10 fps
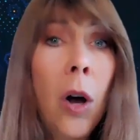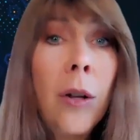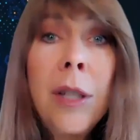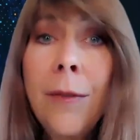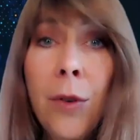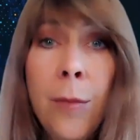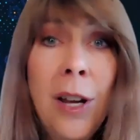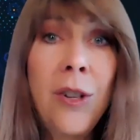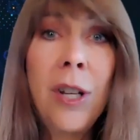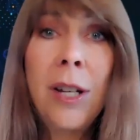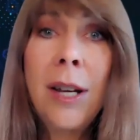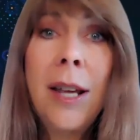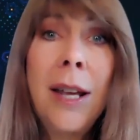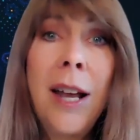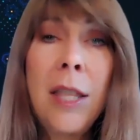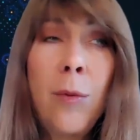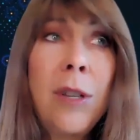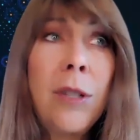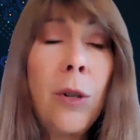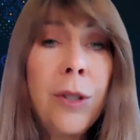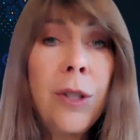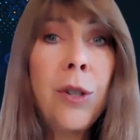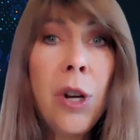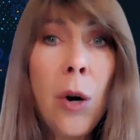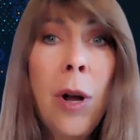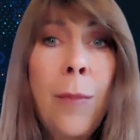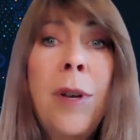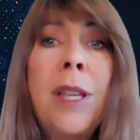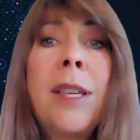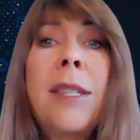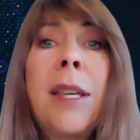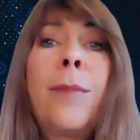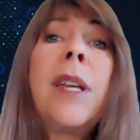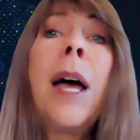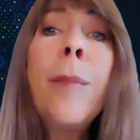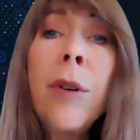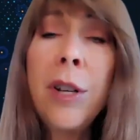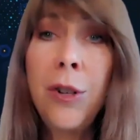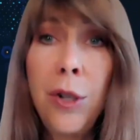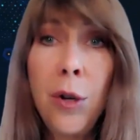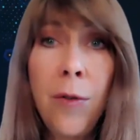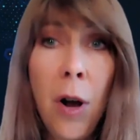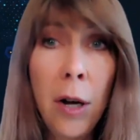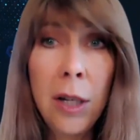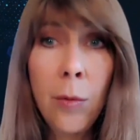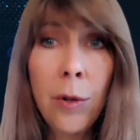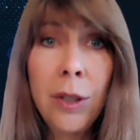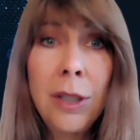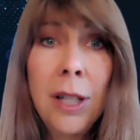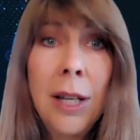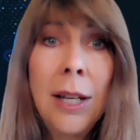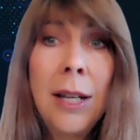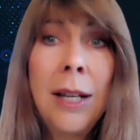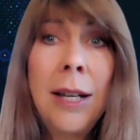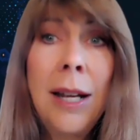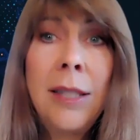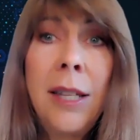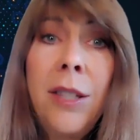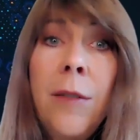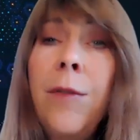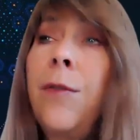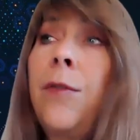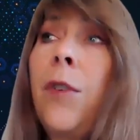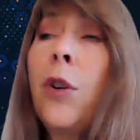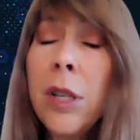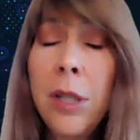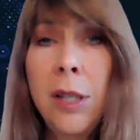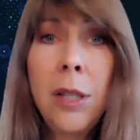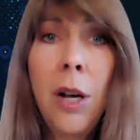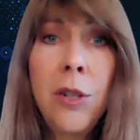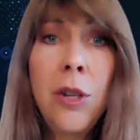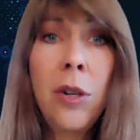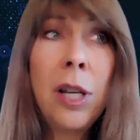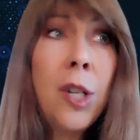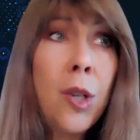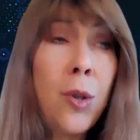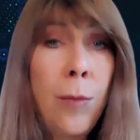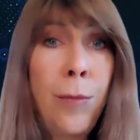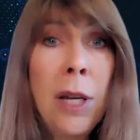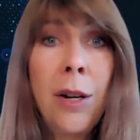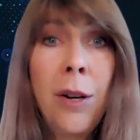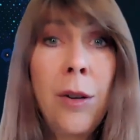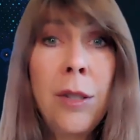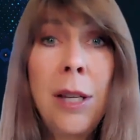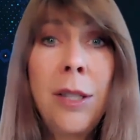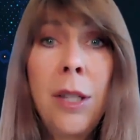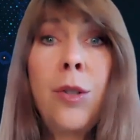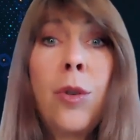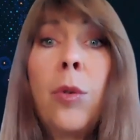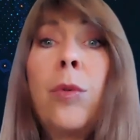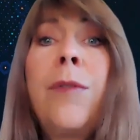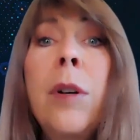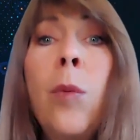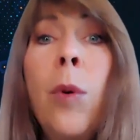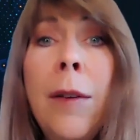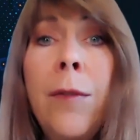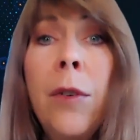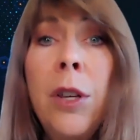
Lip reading: all the information, and the results show up in the September issue of Augie World. And since it focuses on your industry peers, it's a terrific way